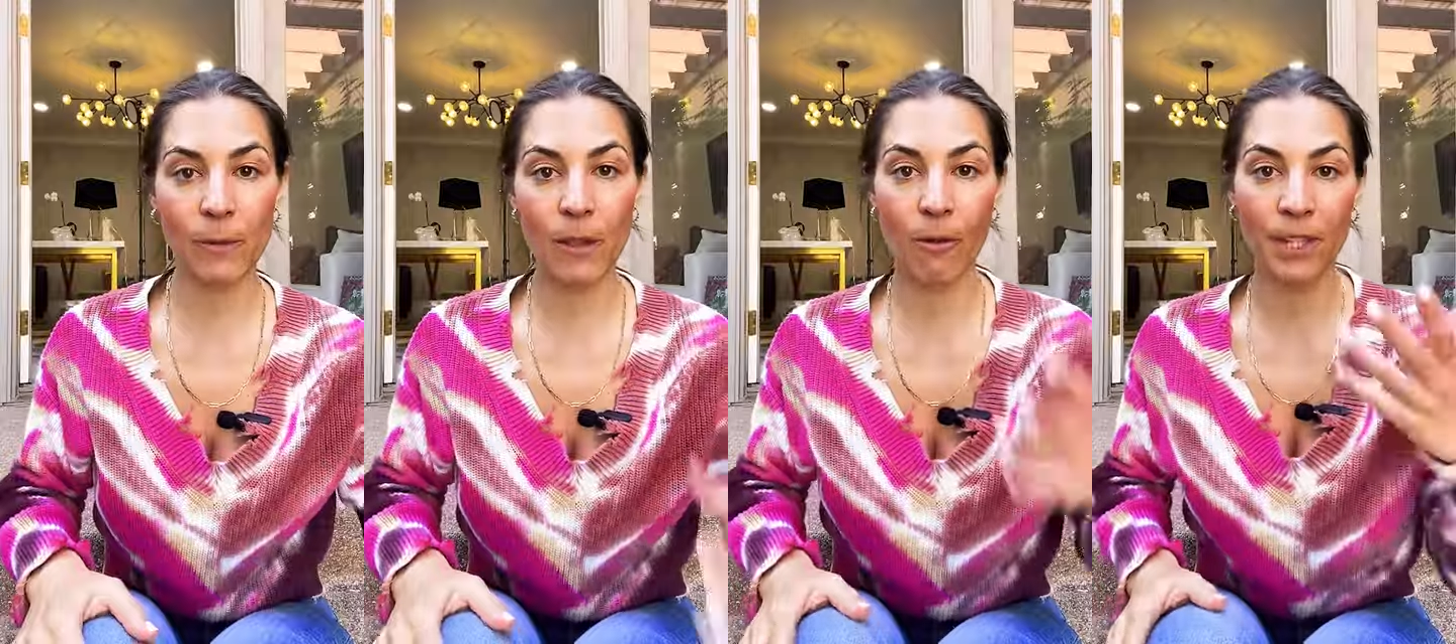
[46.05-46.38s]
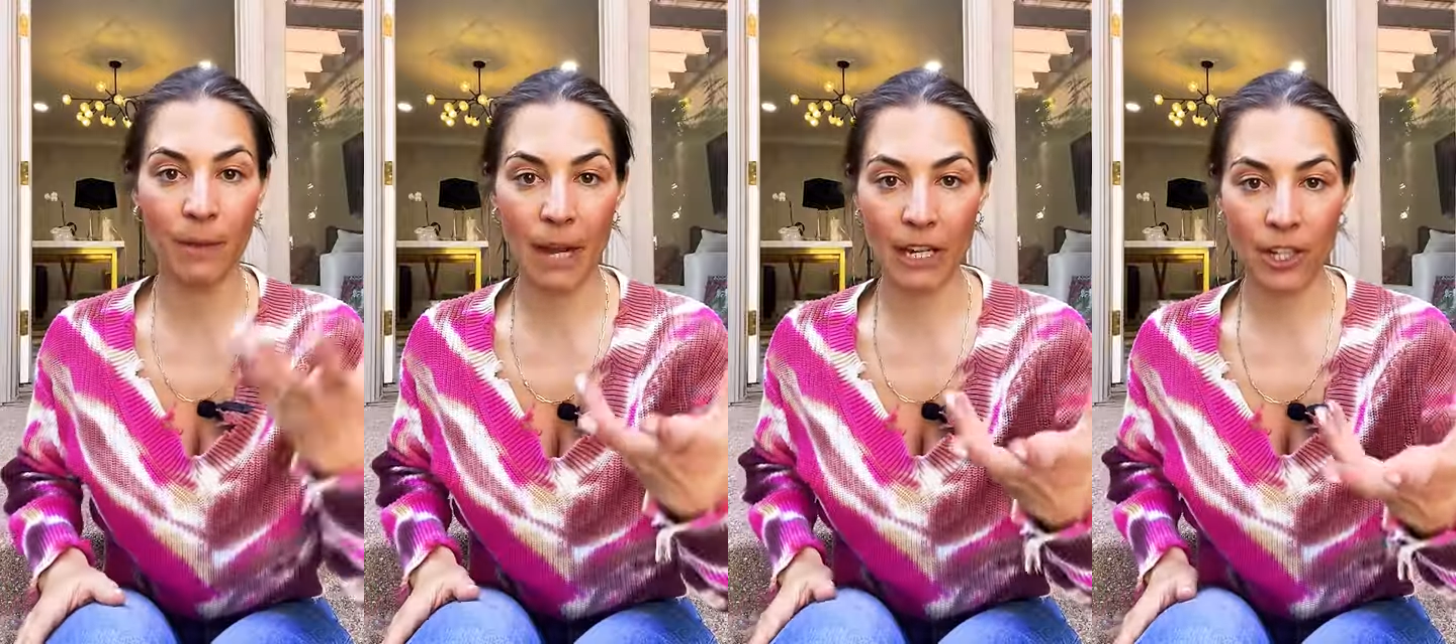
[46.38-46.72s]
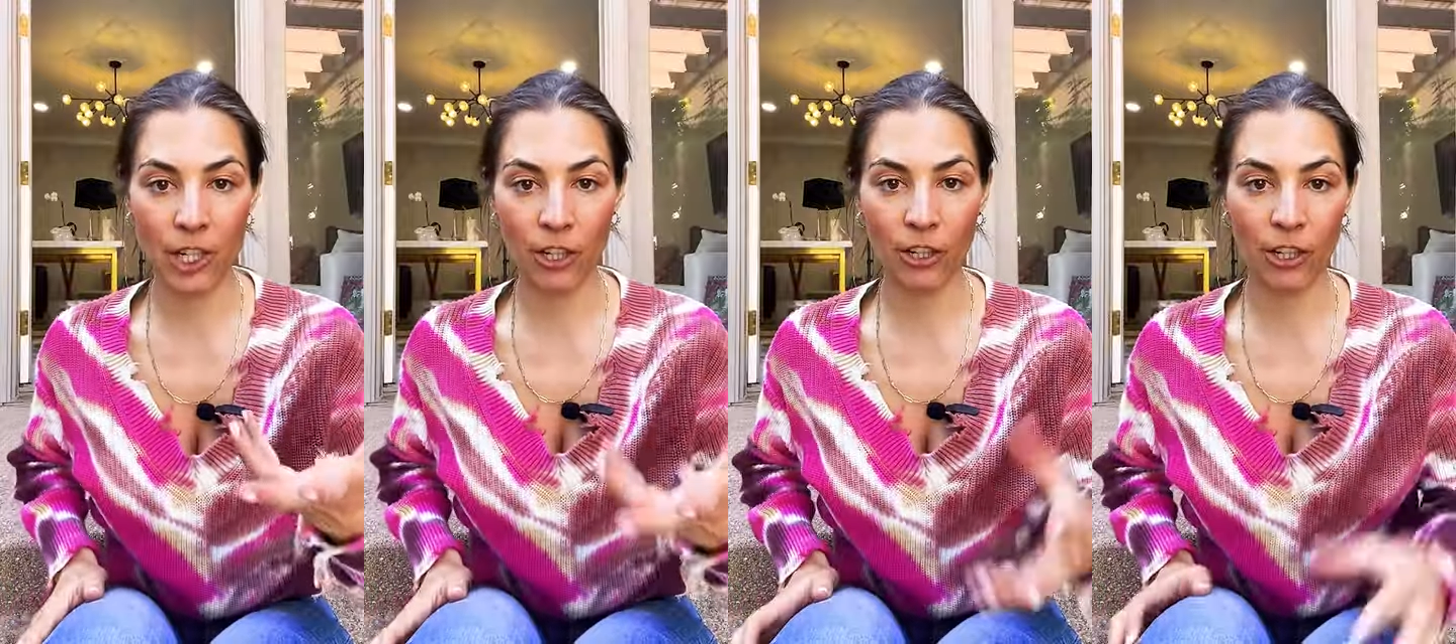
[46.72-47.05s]
whether it's a
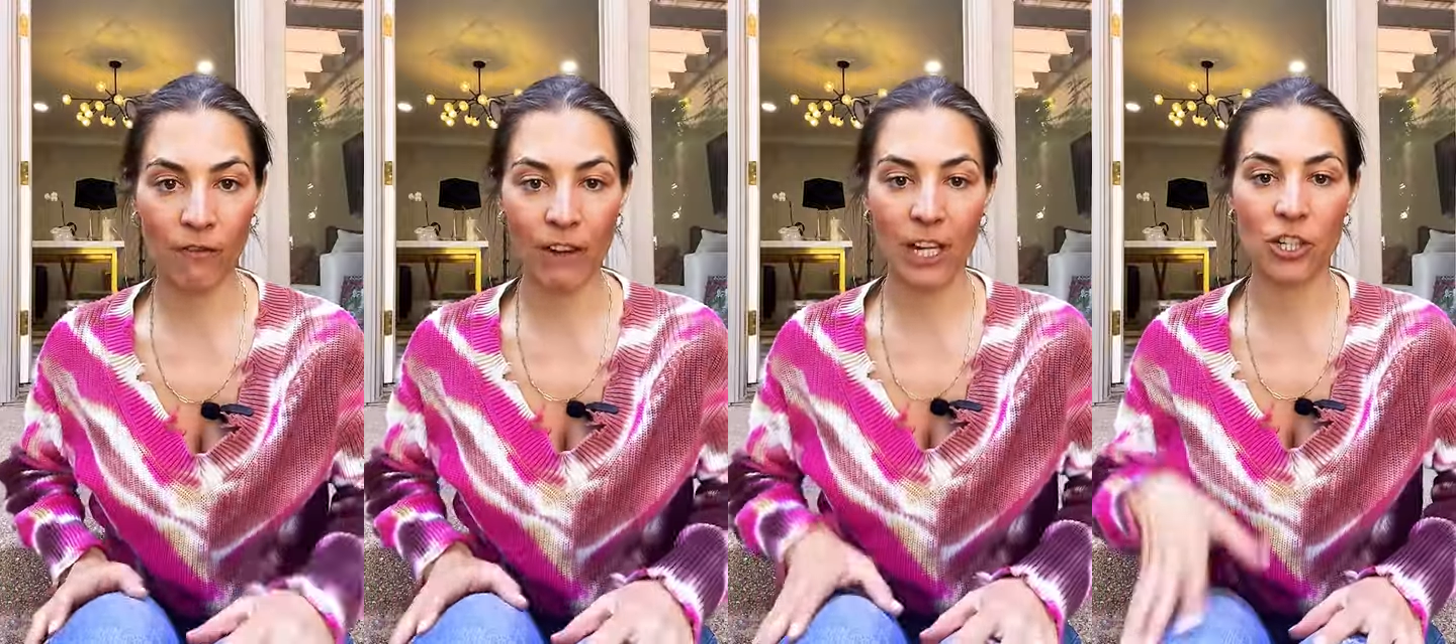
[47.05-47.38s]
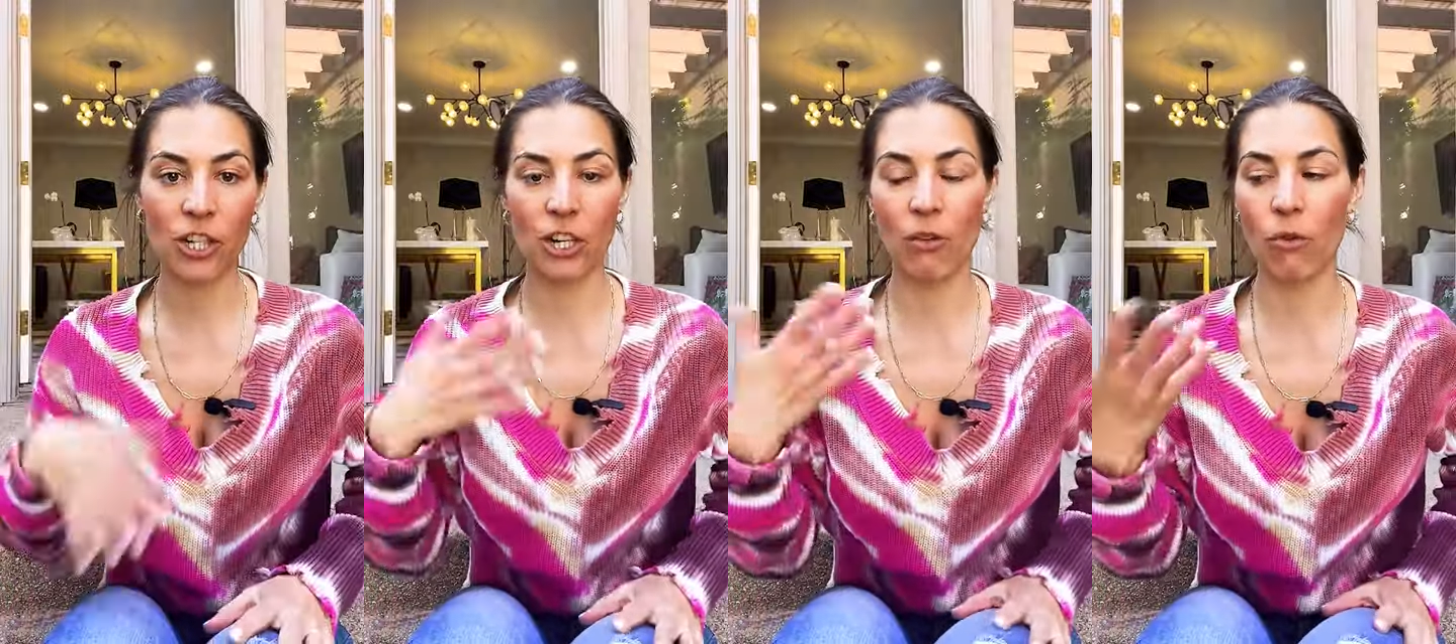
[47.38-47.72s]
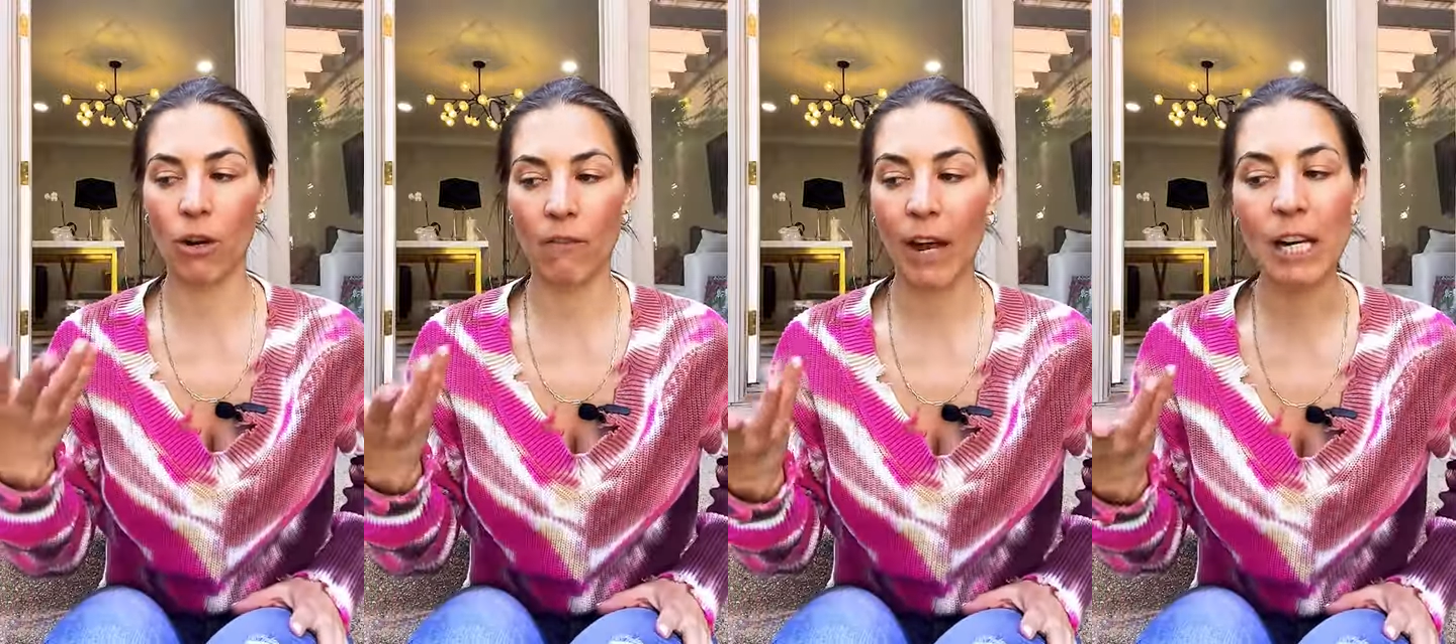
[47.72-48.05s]
bacterial infection
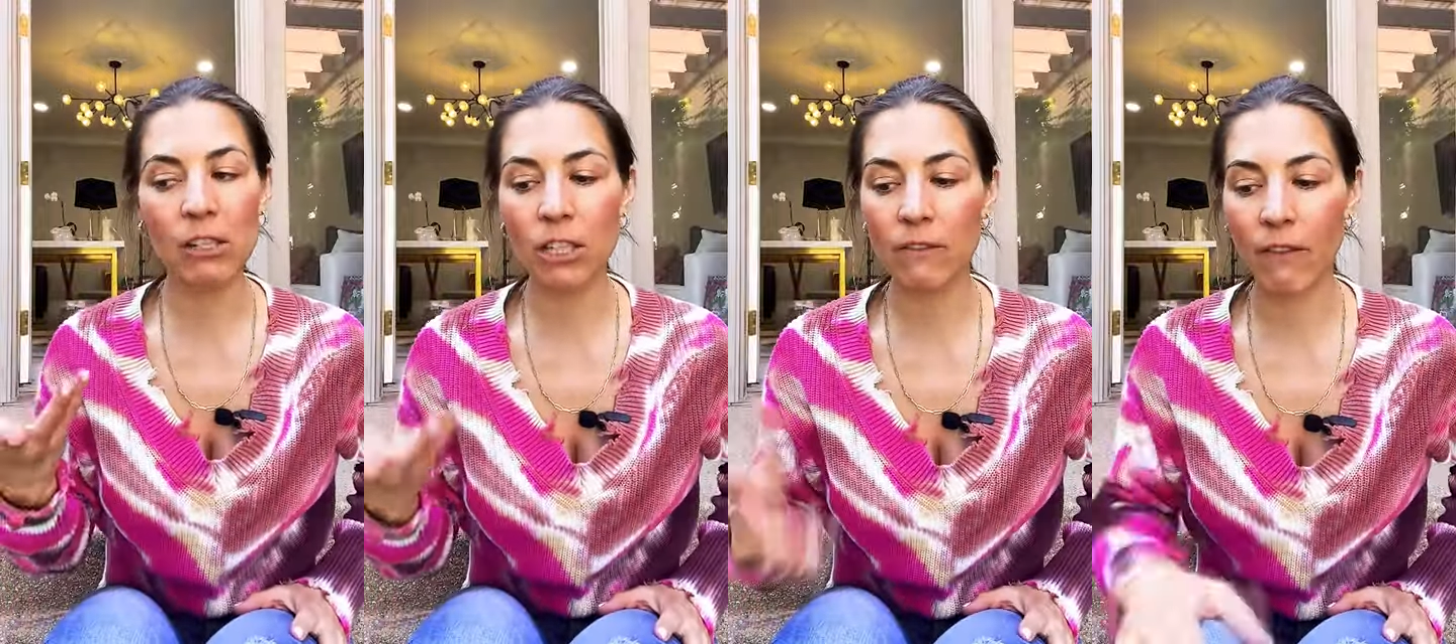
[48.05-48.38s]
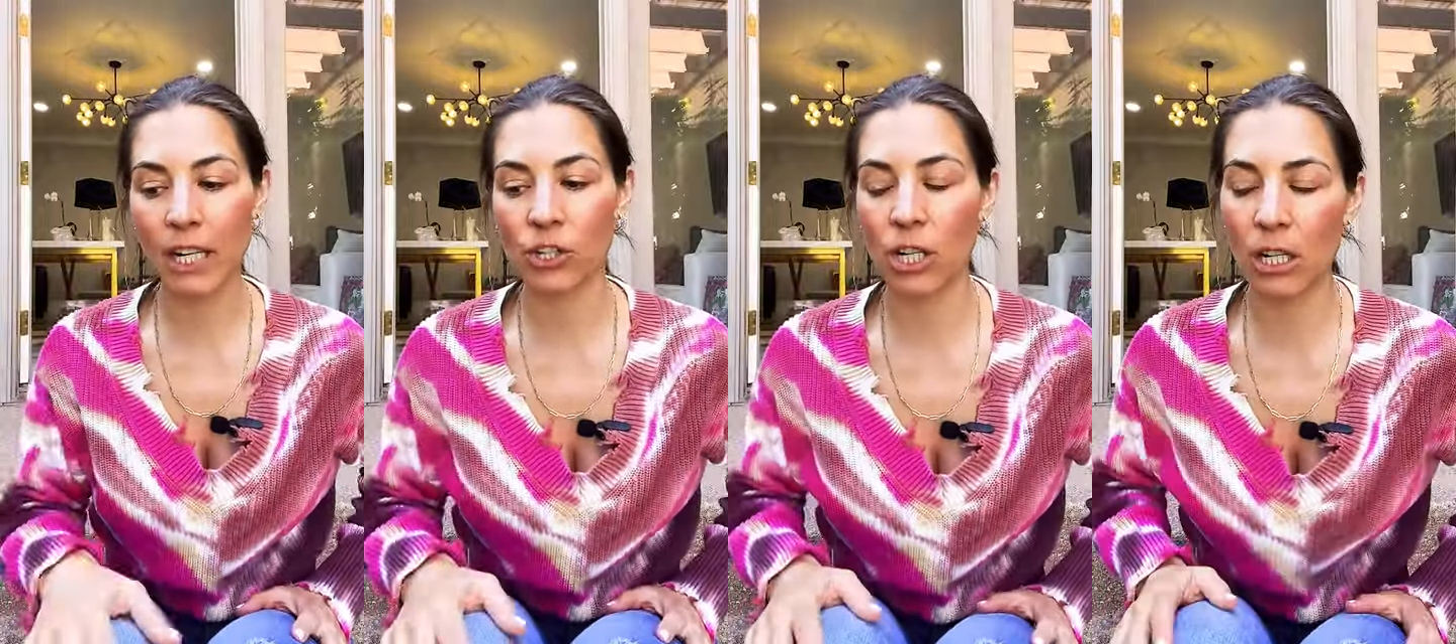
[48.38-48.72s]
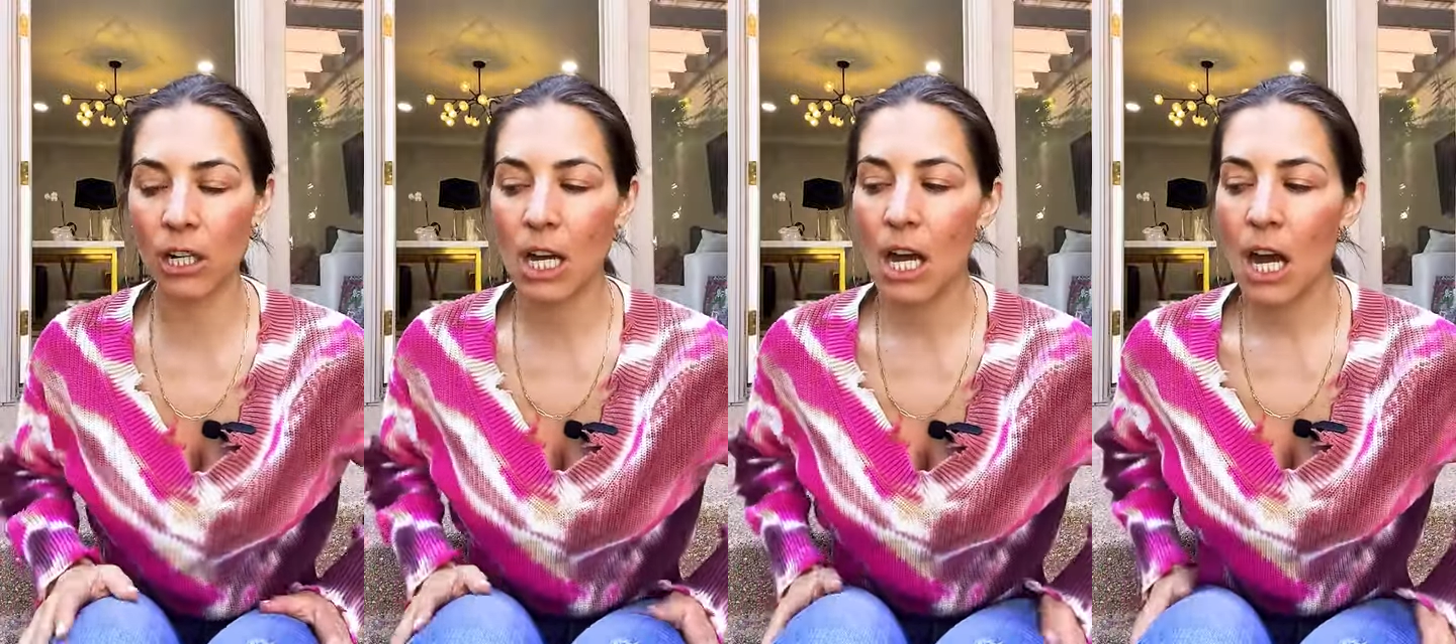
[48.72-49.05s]
or a viral infection,